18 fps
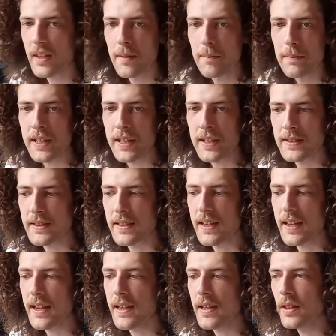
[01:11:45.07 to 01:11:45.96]
because
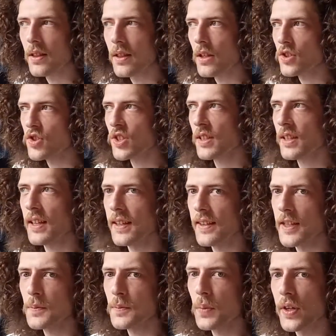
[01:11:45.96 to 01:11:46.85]
logically at
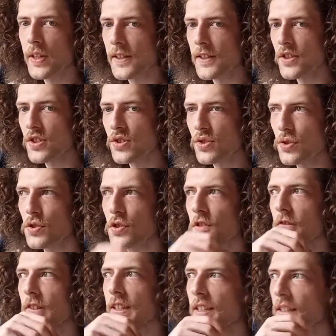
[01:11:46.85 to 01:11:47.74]
this point in the
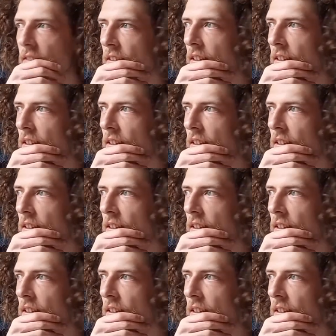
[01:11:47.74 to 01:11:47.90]
story,